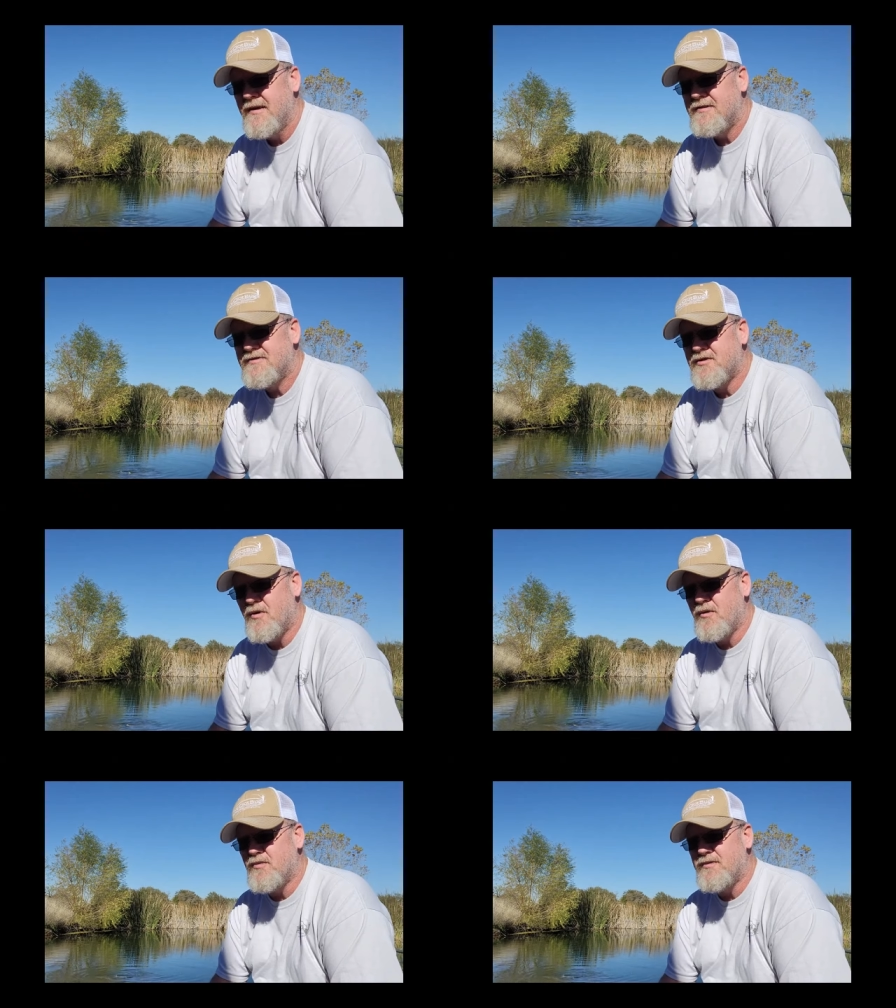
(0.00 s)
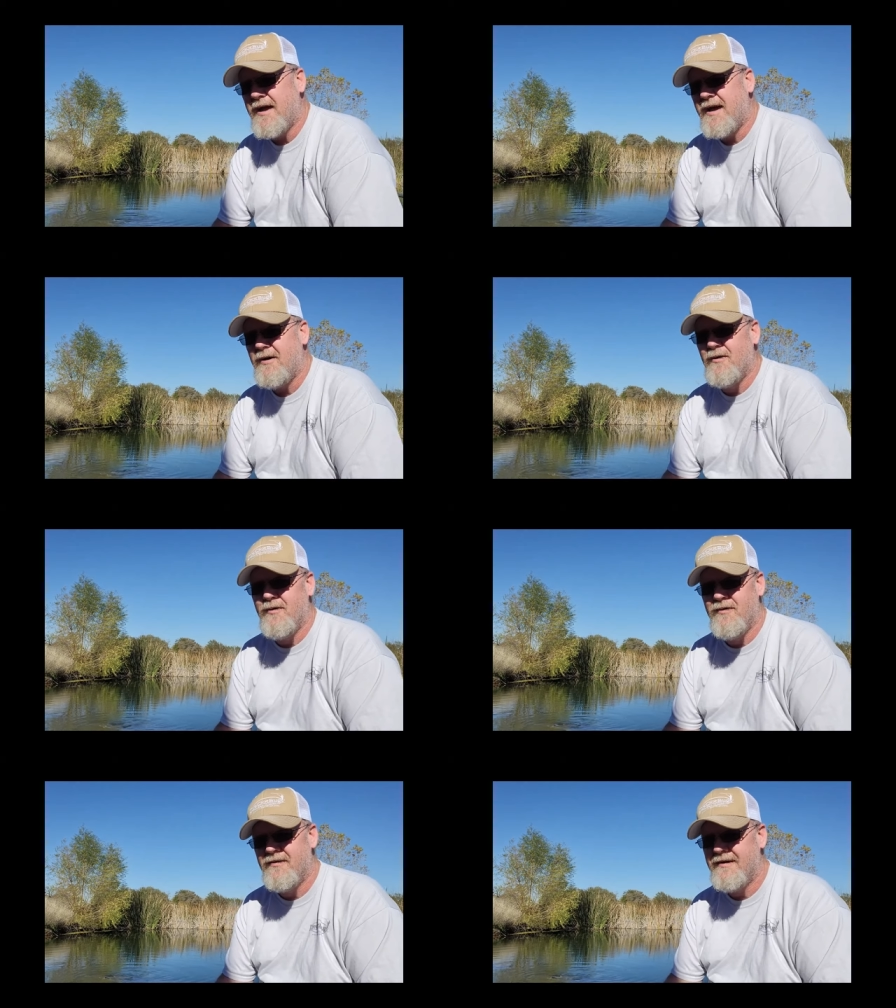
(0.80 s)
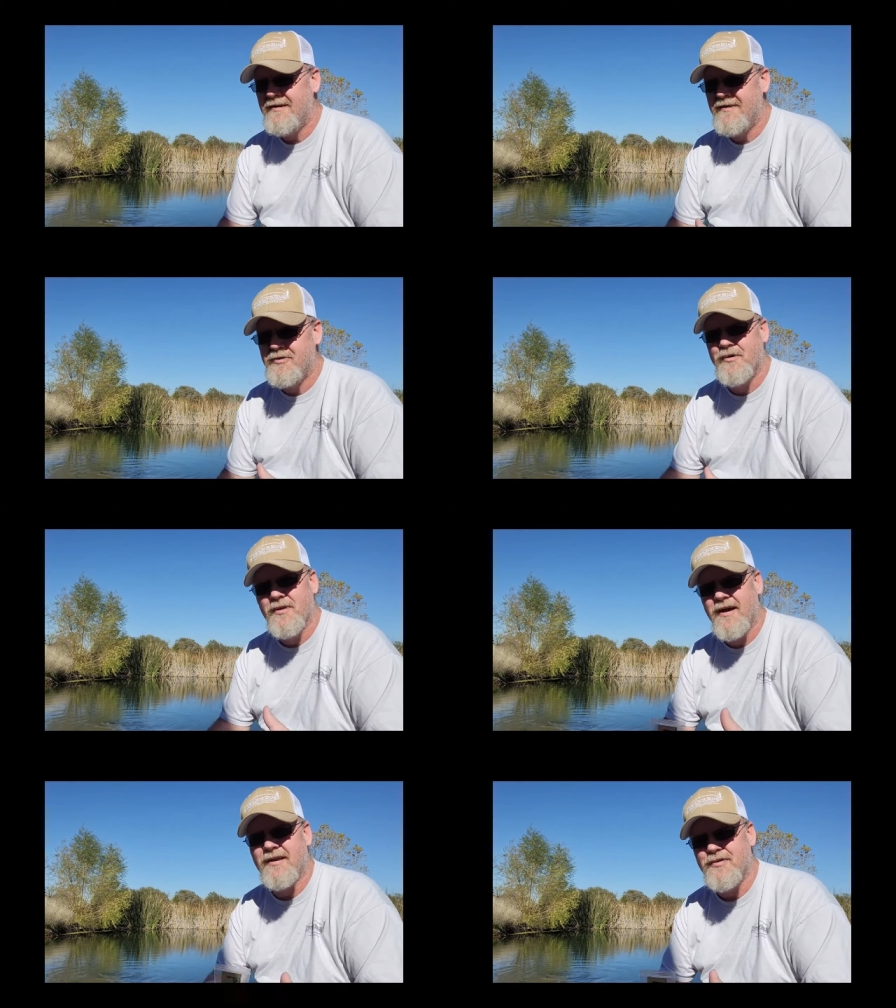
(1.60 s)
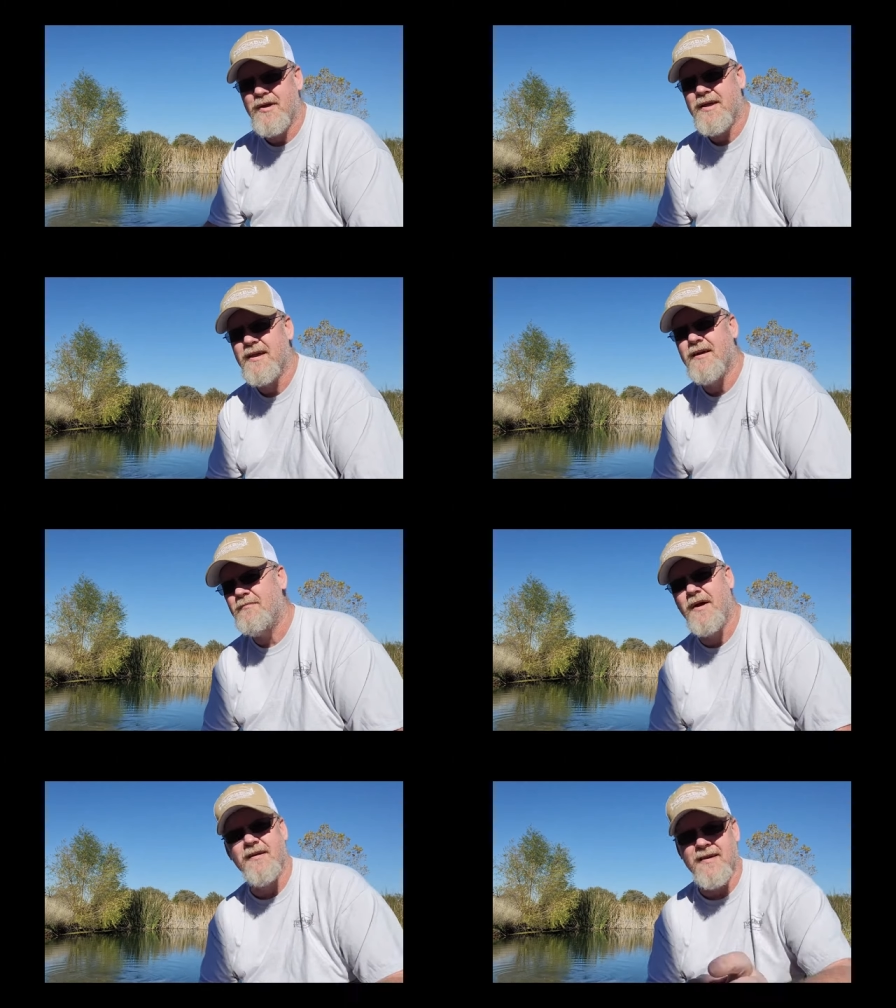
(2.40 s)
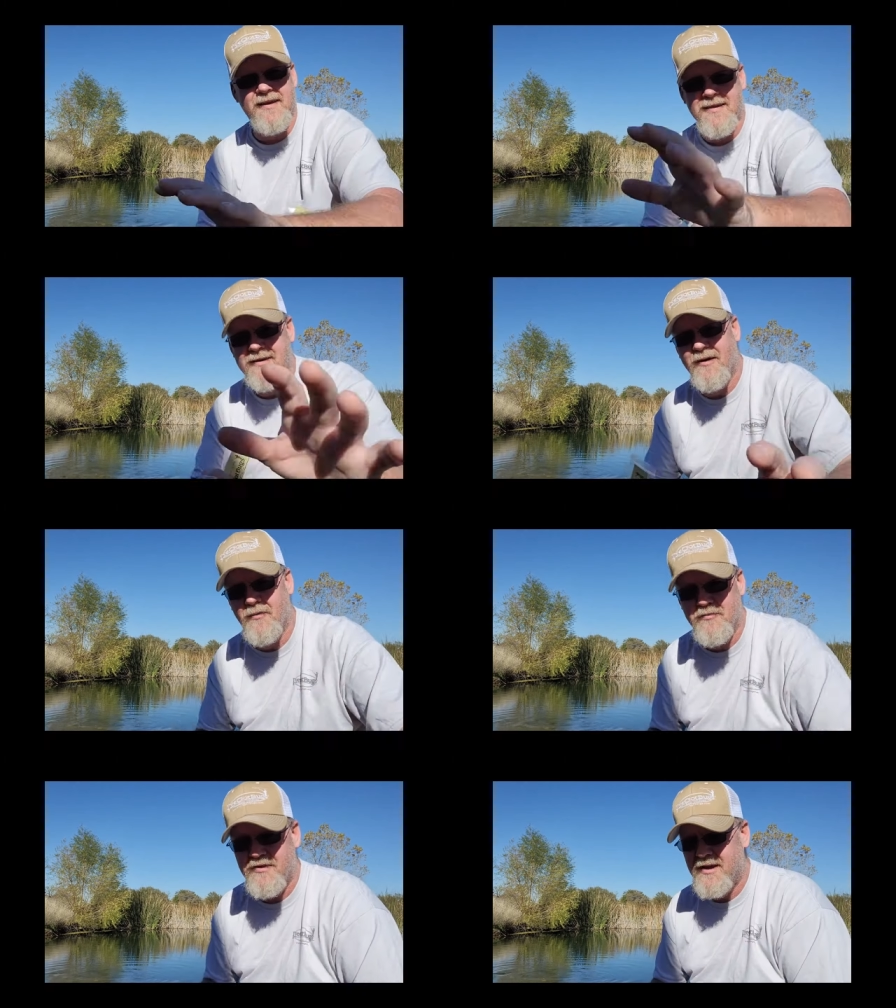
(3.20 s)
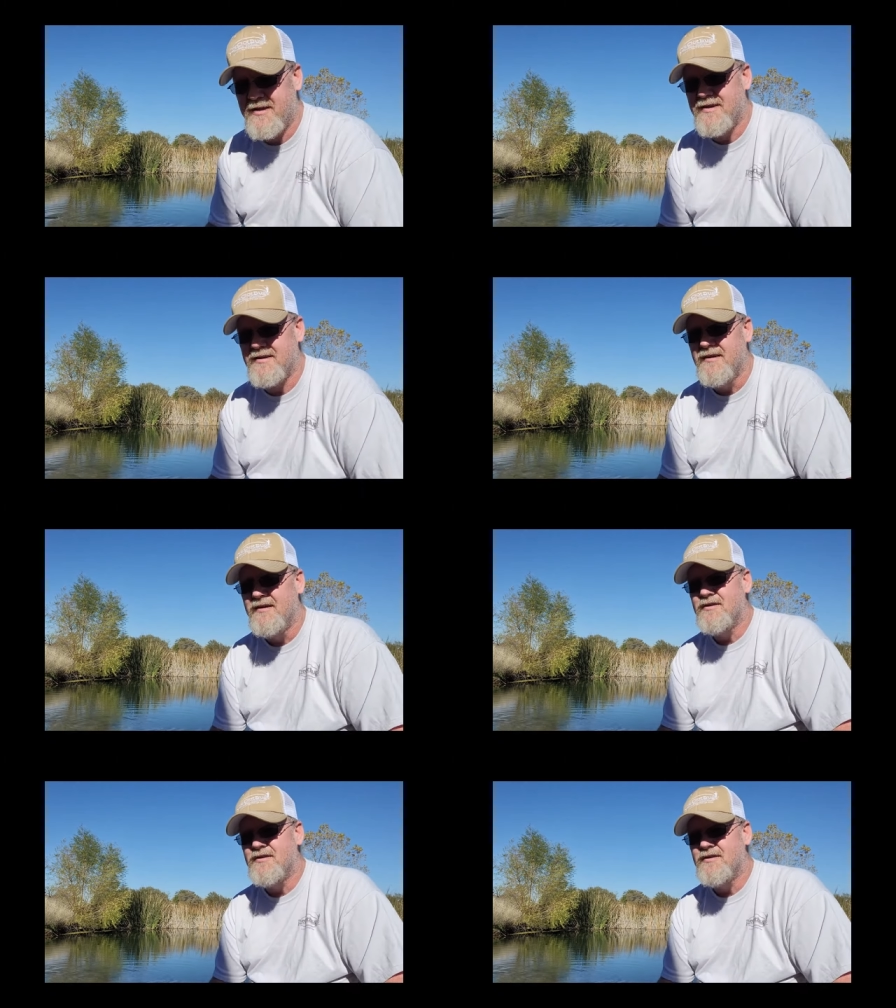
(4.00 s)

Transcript: So now, through a lot of thinking, I'm not going to get into homesteading and